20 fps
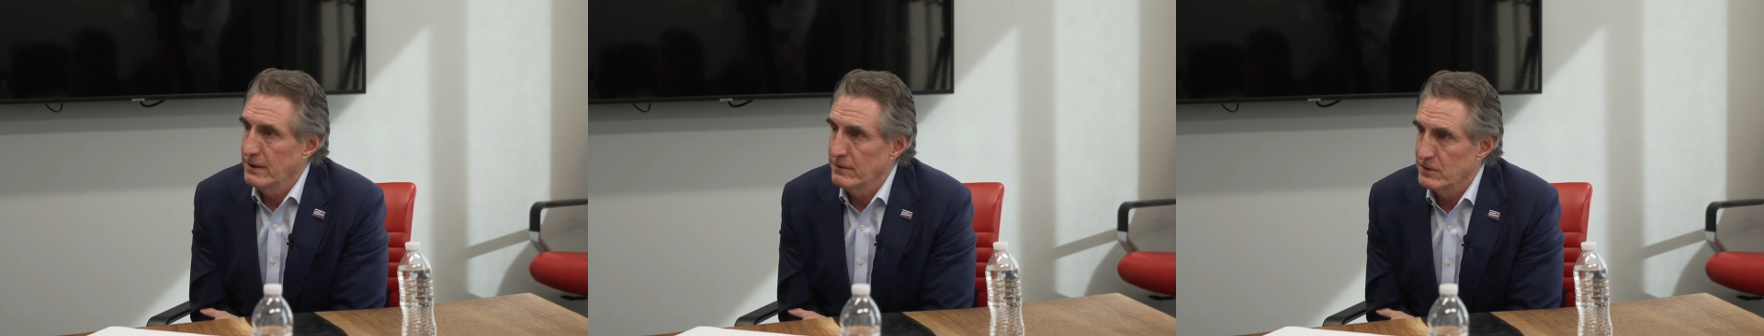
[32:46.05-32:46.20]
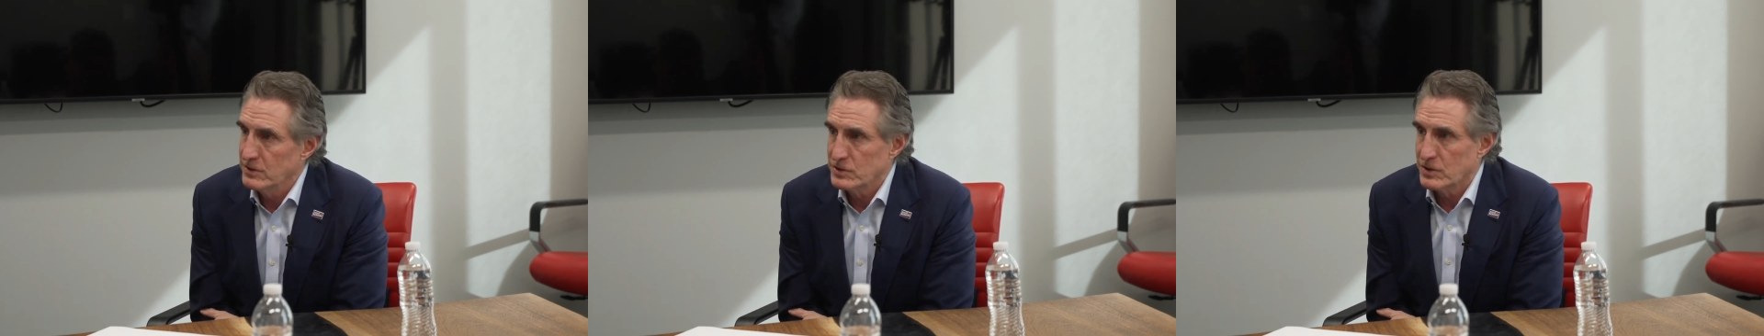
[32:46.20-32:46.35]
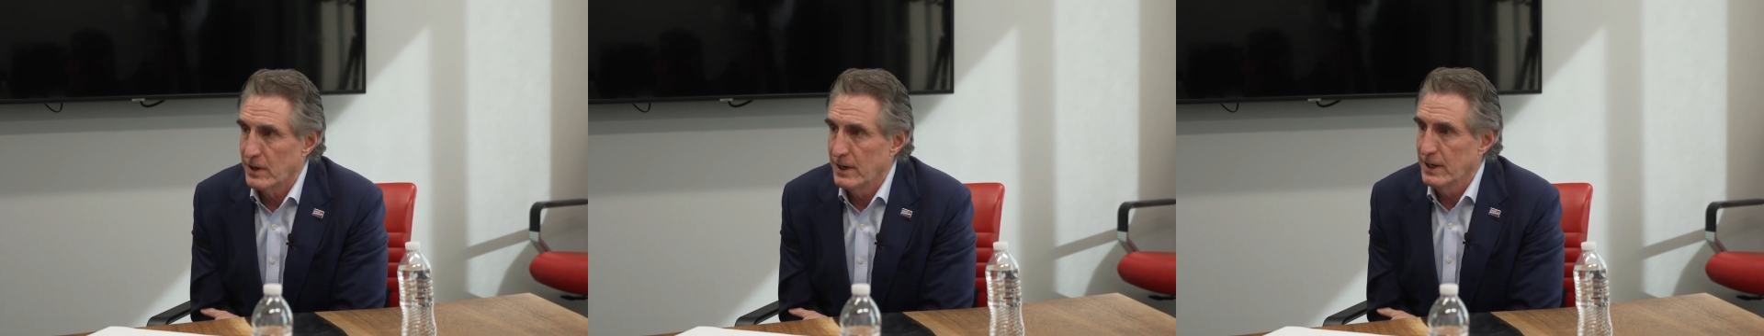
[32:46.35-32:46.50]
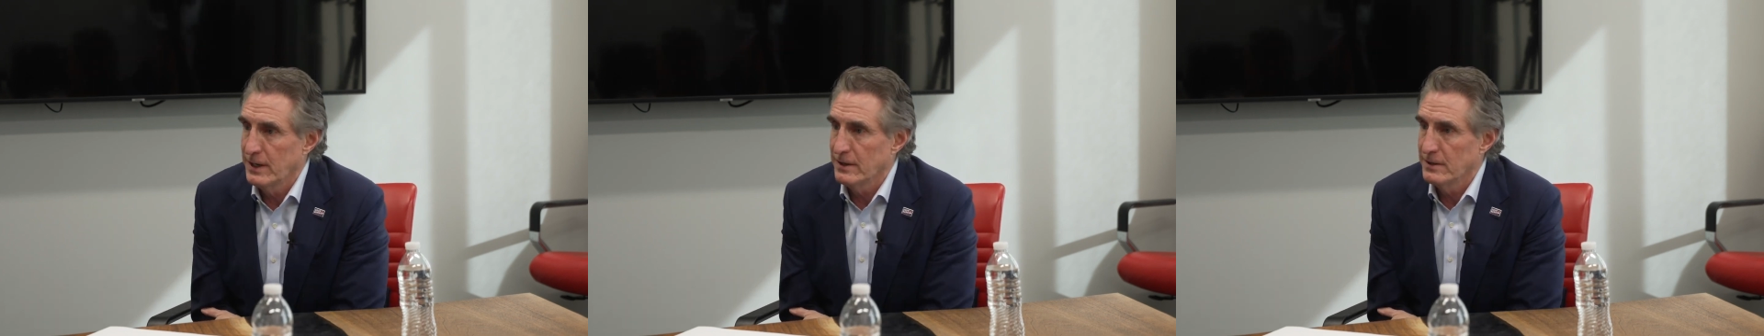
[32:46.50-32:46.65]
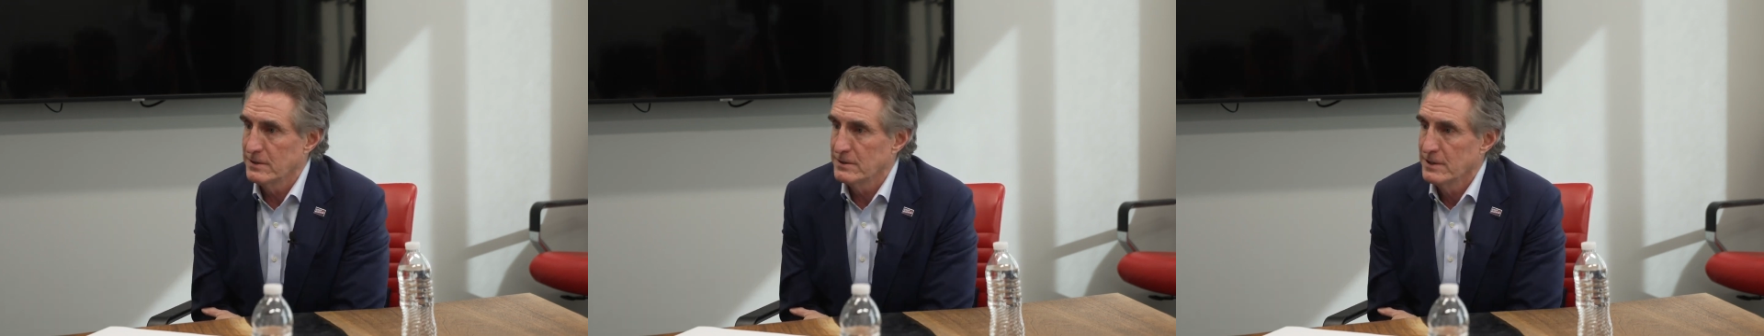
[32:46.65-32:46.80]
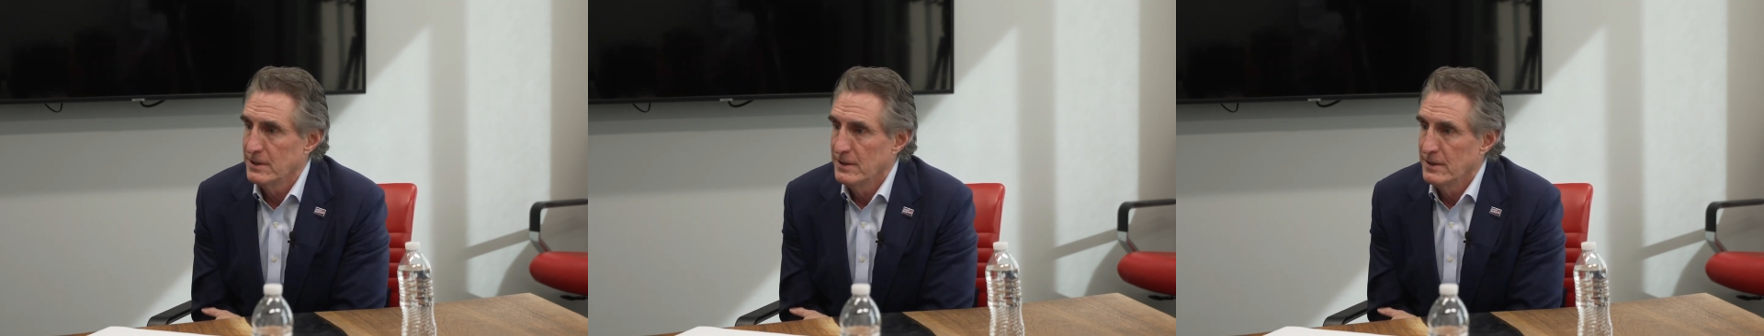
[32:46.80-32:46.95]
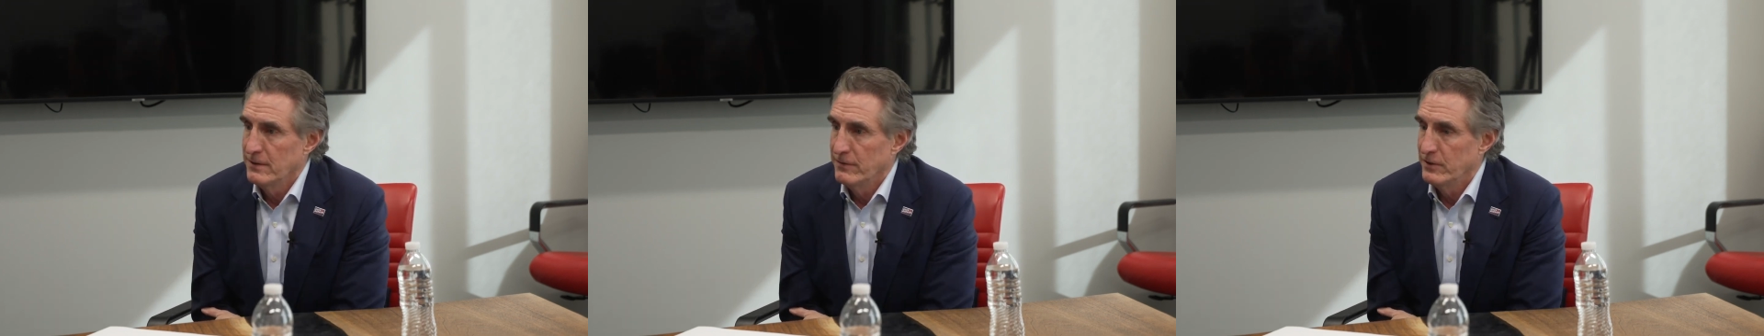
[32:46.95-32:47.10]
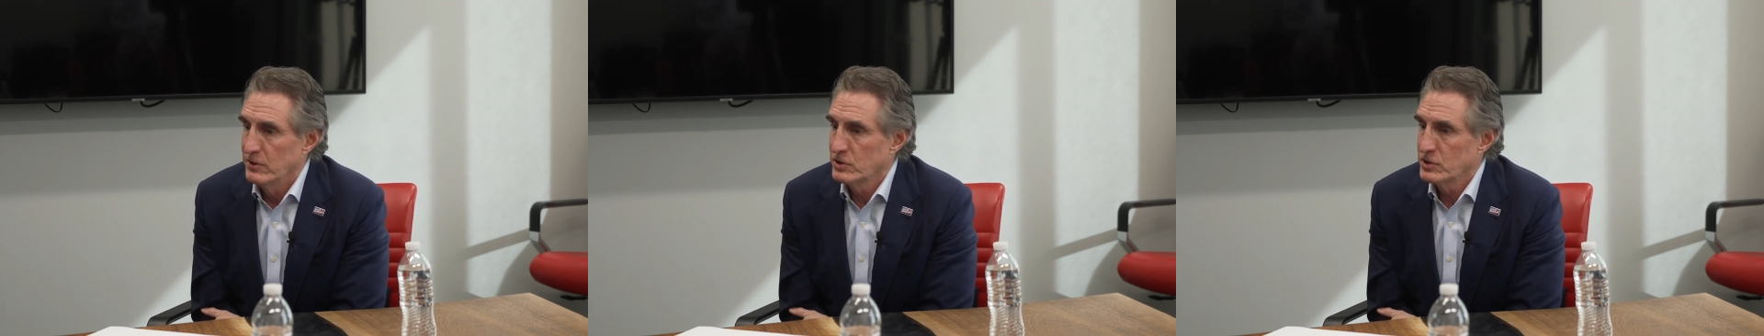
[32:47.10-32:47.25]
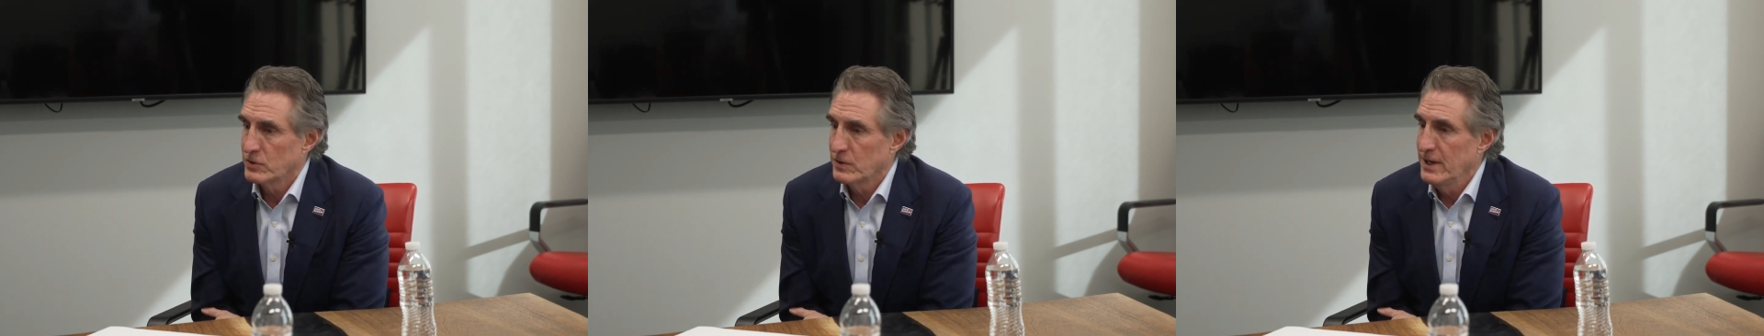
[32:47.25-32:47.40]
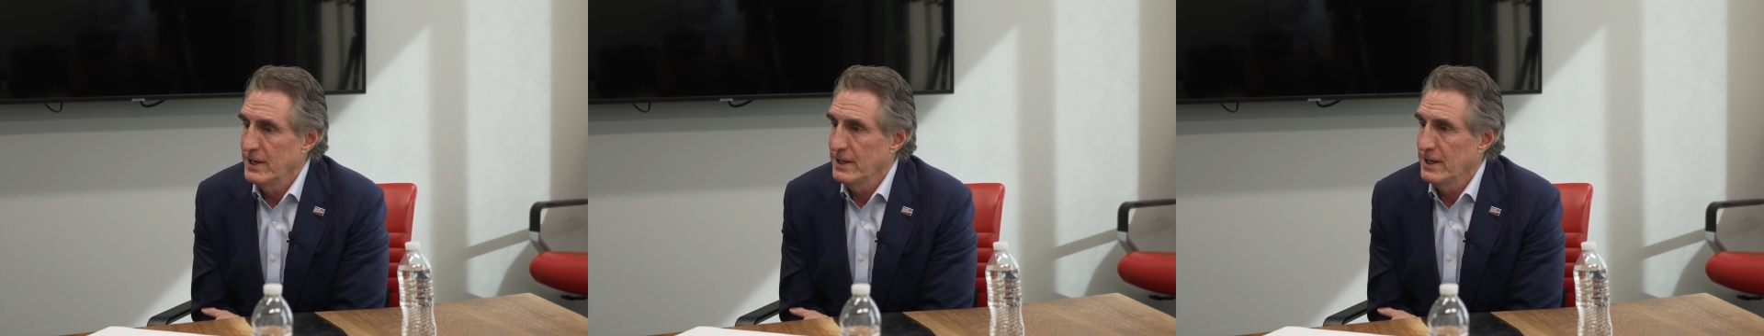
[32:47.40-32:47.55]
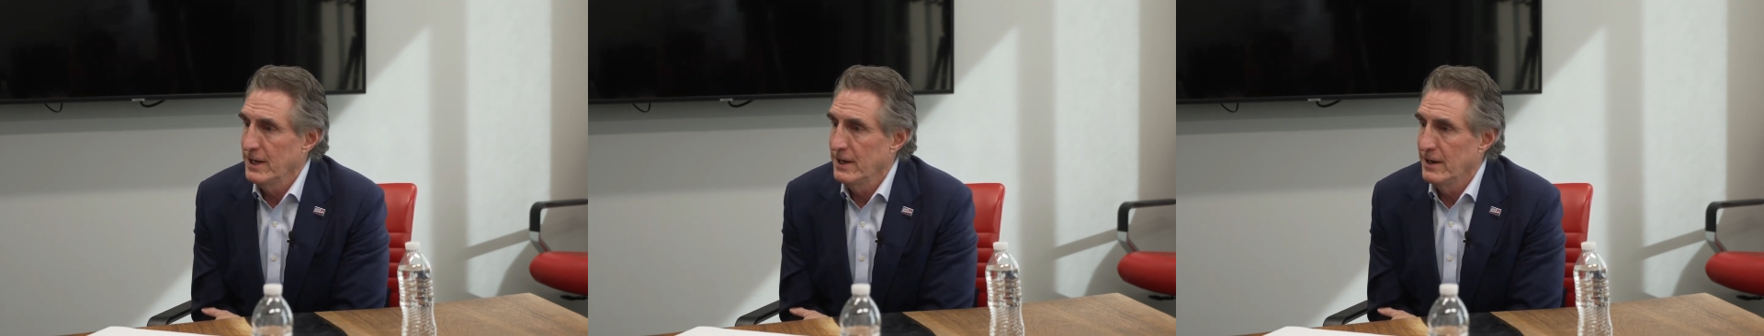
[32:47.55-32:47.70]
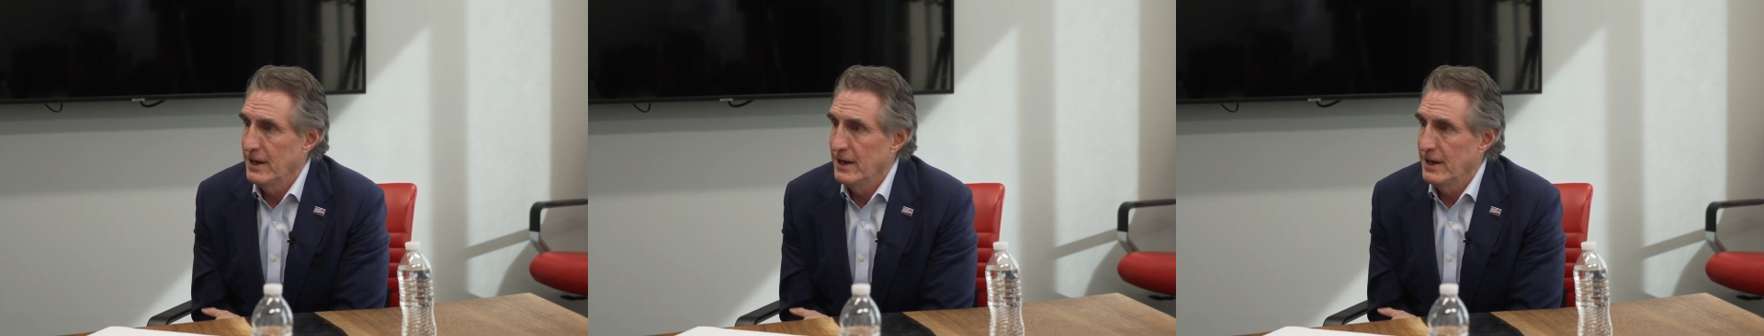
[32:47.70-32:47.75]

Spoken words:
The strike is, they're striking